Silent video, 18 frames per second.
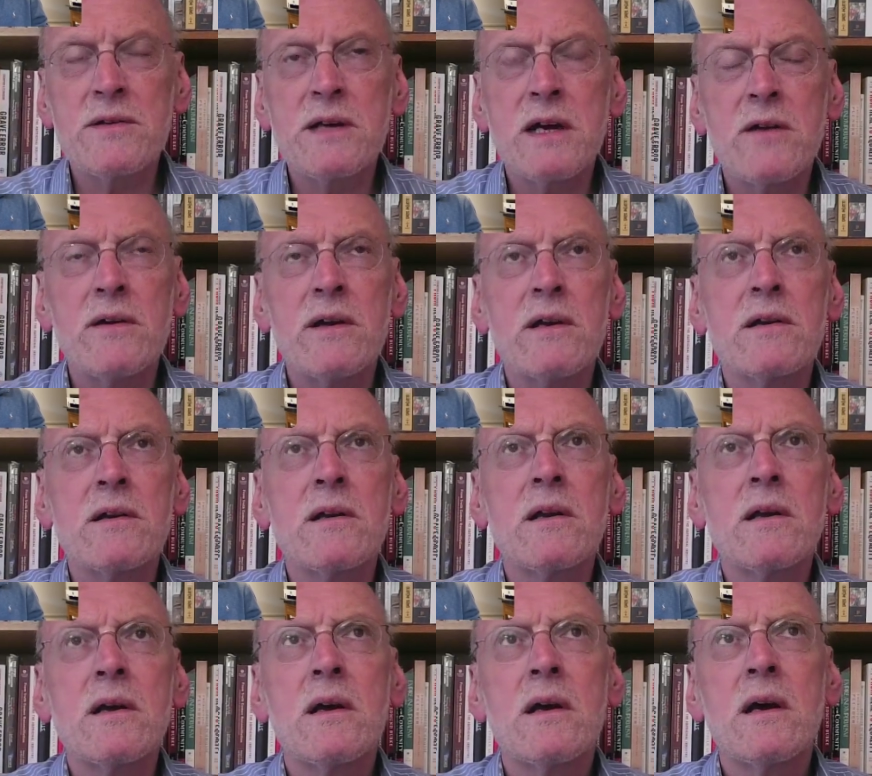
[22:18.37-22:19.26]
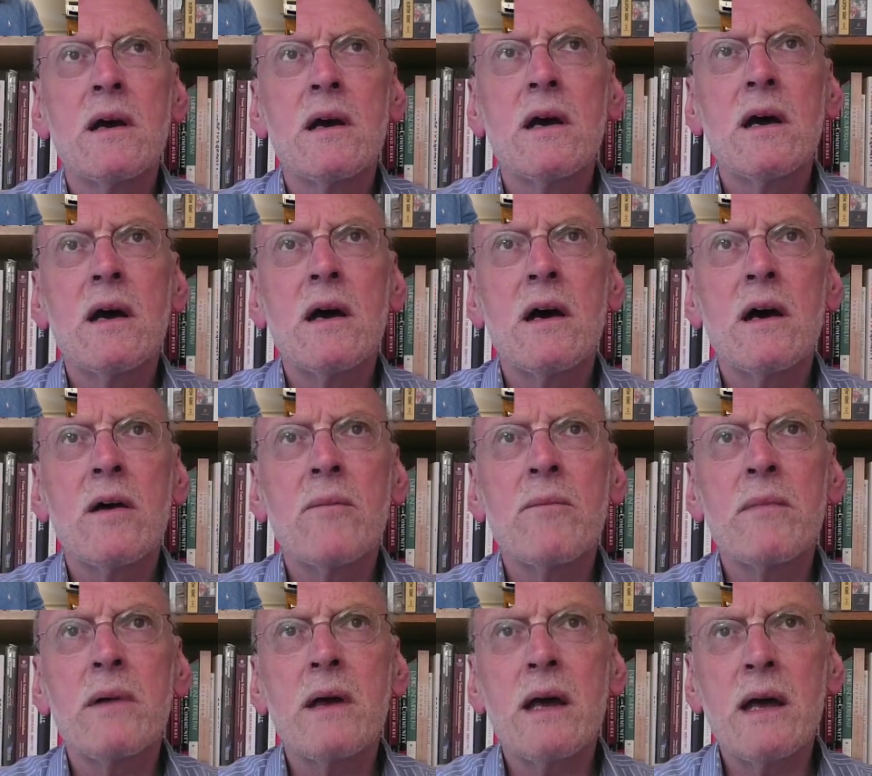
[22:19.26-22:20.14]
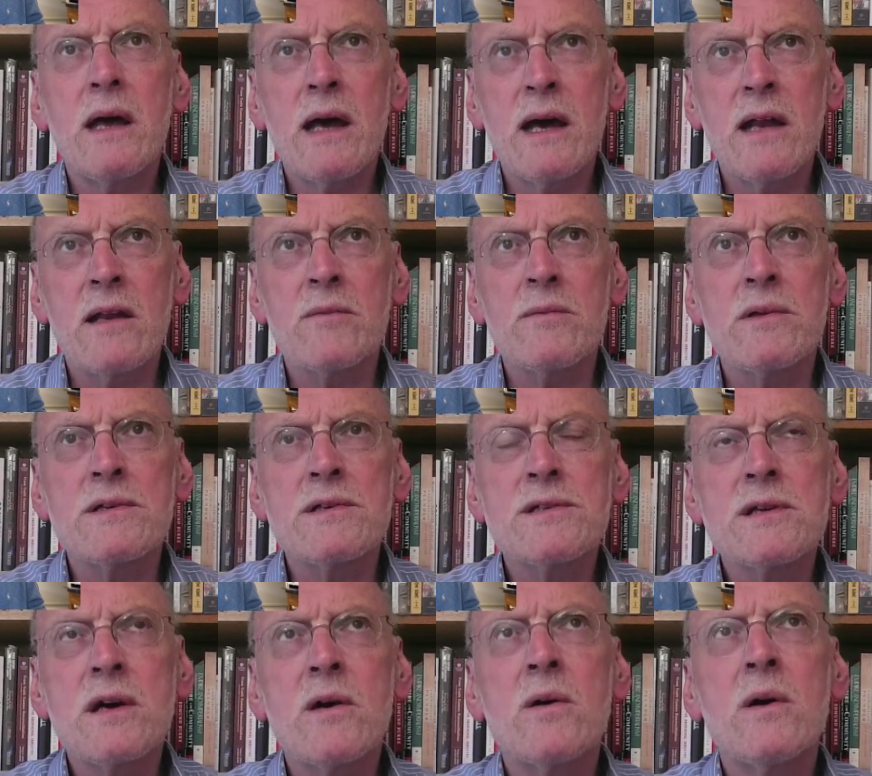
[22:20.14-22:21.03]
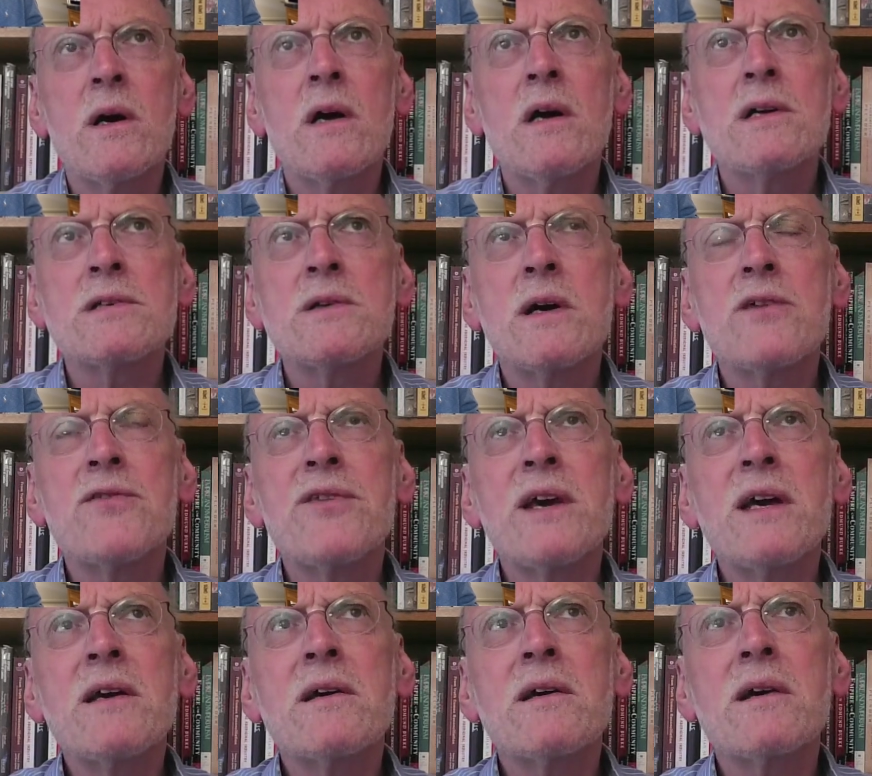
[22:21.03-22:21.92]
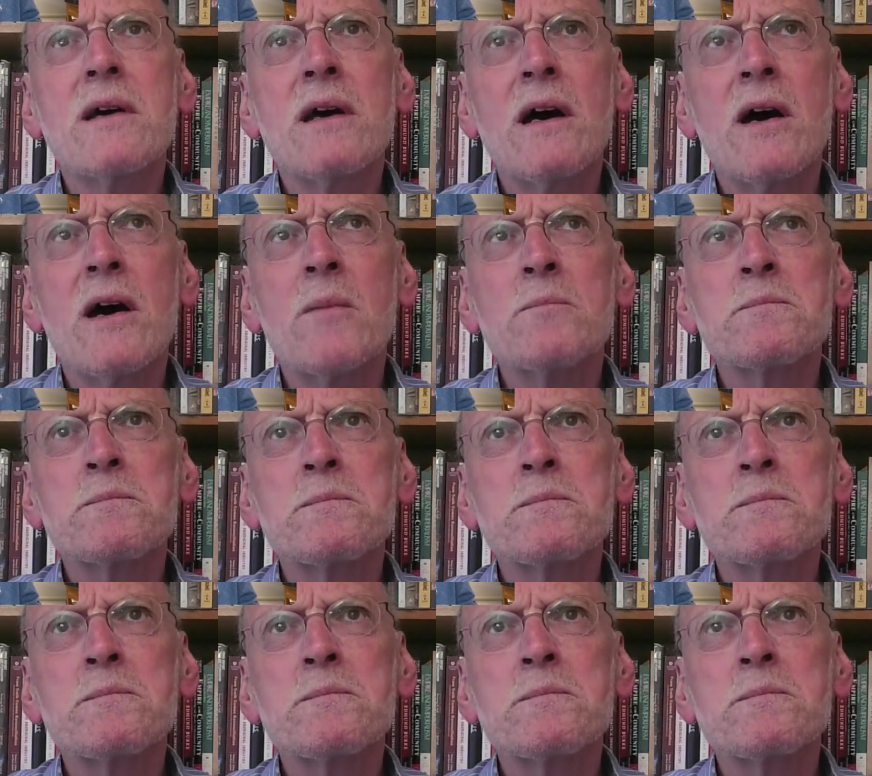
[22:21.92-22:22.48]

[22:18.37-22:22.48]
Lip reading: and humanitarian element. So I think,